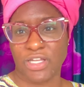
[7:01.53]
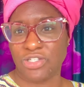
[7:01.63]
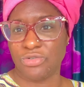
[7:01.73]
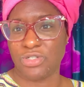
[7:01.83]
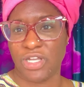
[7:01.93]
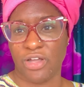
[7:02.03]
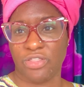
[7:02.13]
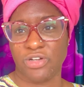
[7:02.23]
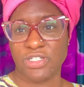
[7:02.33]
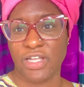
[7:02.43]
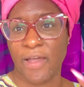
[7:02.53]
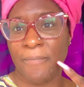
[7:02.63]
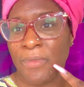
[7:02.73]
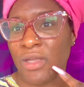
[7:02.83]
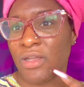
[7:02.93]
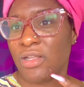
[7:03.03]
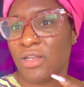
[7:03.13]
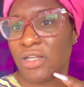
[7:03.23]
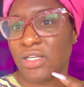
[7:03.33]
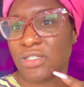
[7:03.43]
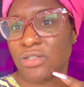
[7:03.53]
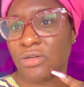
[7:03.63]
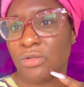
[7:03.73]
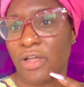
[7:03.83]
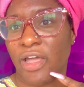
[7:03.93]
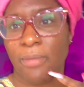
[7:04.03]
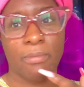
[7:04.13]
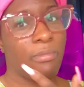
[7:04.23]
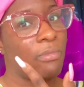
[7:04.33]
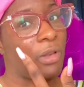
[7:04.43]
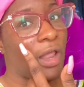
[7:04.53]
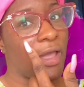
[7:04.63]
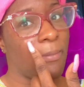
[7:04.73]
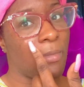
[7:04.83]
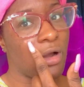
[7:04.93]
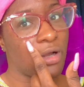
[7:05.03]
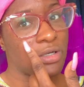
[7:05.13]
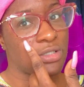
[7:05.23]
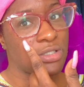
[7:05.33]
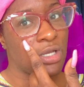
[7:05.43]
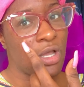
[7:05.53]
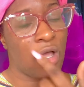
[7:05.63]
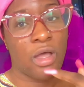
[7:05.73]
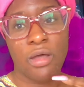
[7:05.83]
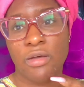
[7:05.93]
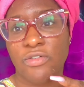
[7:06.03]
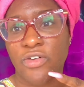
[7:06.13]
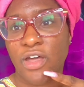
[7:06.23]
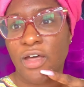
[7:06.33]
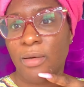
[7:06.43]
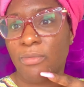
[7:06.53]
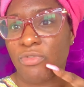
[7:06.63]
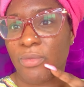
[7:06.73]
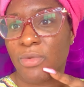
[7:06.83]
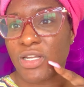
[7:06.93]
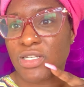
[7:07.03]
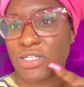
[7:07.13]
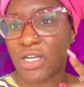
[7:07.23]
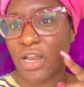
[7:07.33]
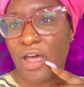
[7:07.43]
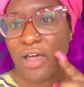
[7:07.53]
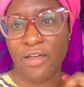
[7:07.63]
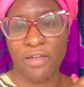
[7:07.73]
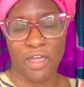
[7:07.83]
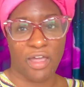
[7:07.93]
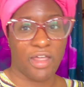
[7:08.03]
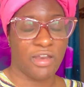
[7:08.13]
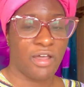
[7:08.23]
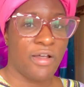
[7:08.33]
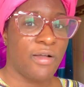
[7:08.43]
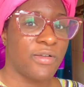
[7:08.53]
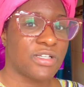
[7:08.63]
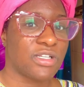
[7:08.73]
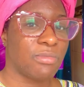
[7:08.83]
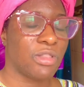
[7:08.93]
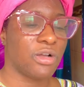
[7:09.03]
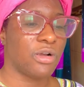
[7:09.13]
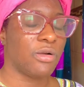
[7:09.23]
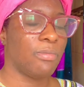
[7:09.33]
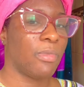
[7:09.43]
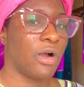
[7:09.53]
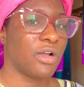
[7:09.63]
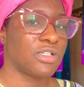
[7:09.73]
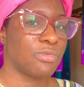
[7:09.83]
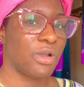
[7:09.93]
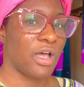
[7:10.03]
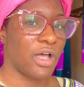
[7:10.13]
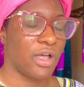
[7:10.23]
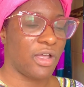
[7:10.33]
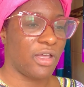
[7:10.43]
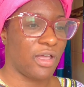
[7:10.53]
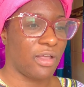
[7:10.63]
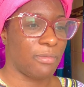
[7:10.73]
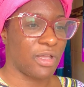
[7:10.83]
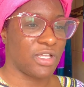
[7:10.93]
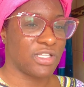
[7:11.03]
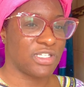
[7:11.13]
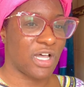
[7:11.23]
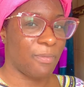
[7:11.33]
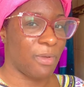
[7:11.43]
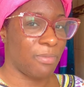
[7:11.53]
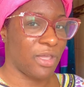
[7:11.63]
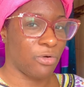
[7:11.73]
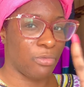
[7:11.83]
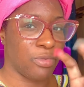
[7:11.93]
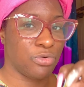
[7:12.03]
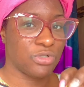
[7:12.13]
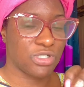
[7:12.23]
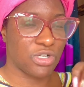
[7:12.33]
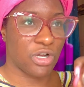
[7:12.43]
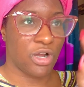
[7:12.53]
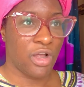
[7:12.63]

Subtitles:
Tuesday or Thursday. And these little light marks have come from this, and I had similar marks when I had my enzyme and peel booster